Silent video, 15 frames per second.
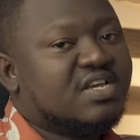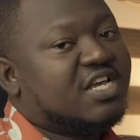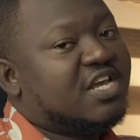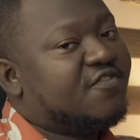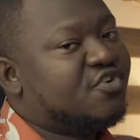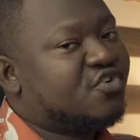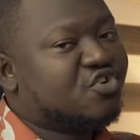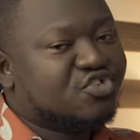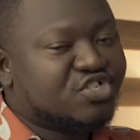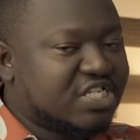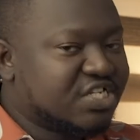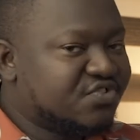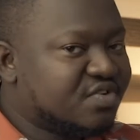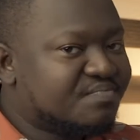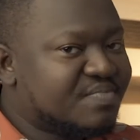If you're
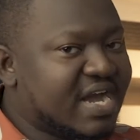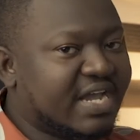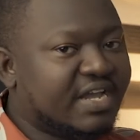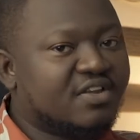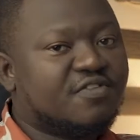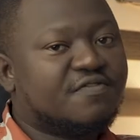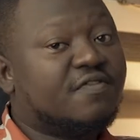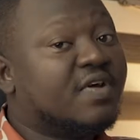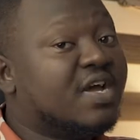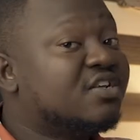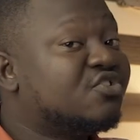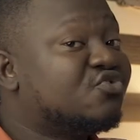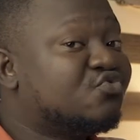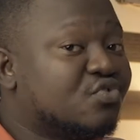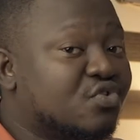considering buying your
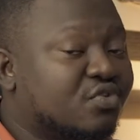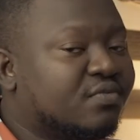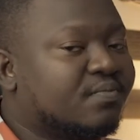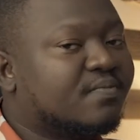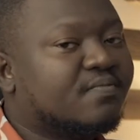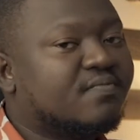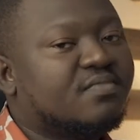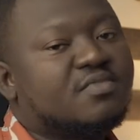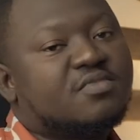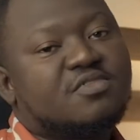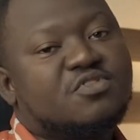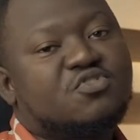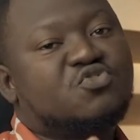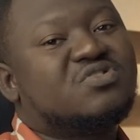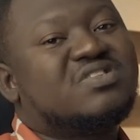first drone,
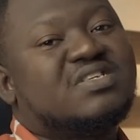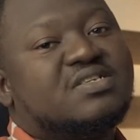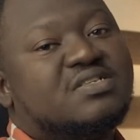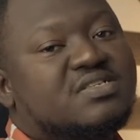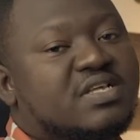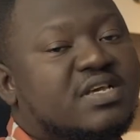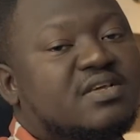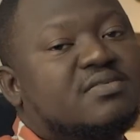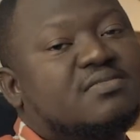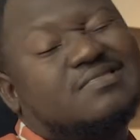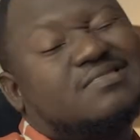do stick and stay.